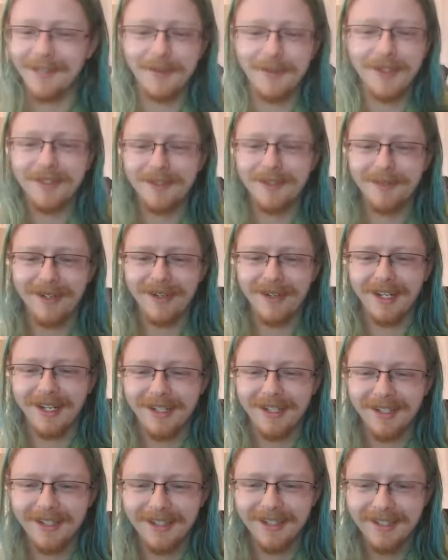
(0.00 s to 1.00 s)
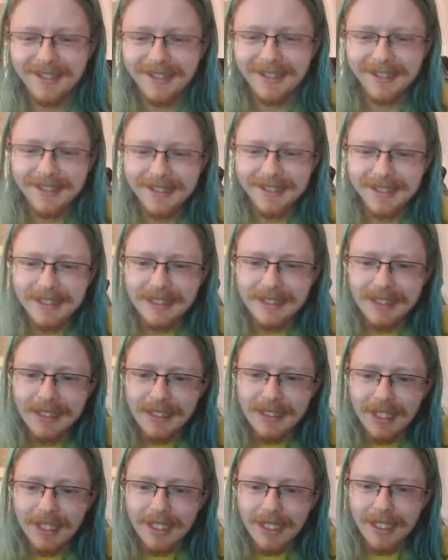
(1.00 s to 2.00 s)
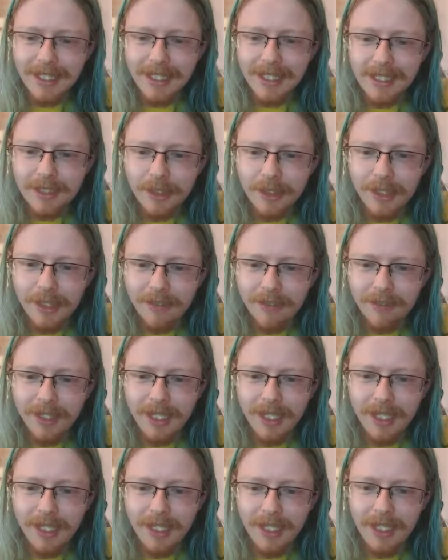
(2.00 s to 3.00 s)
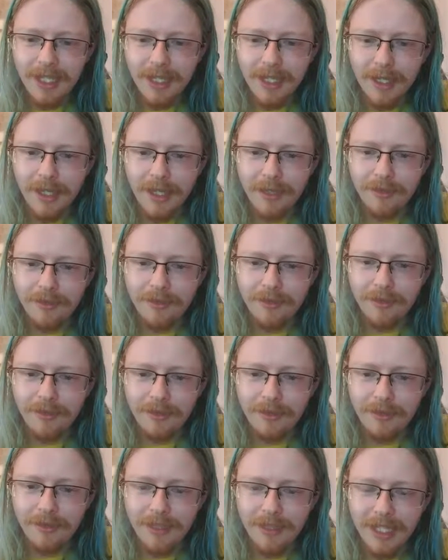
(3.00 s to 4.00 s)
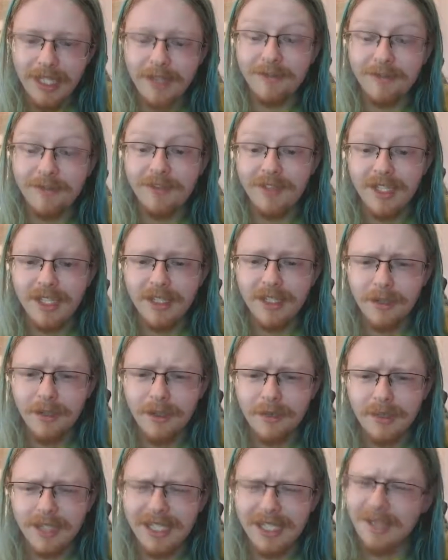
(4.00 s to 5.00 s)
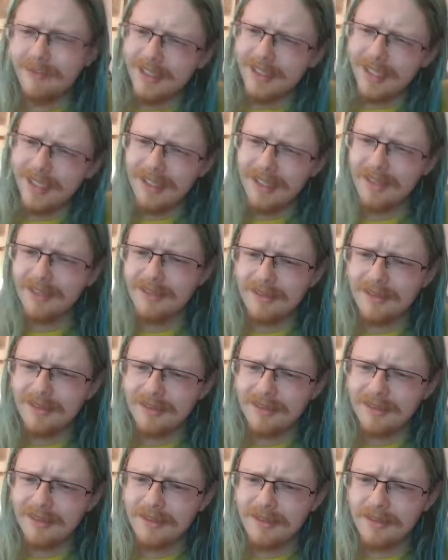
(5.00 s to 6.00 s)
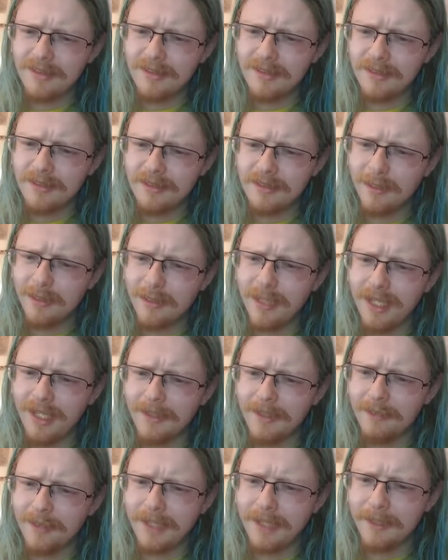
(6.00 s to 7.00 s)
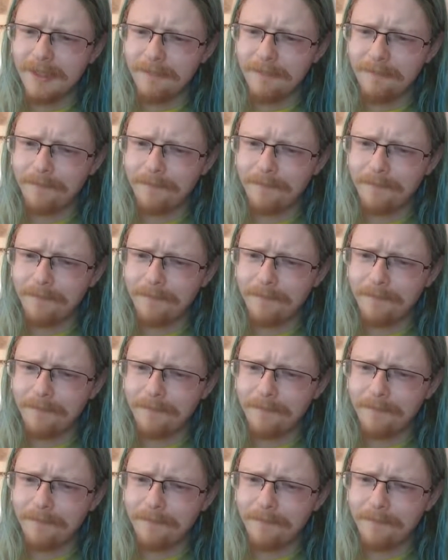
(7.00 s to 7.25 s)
I'm not doing my credit card. Do you have any EMV equipment? EMV? What do you mean EMV?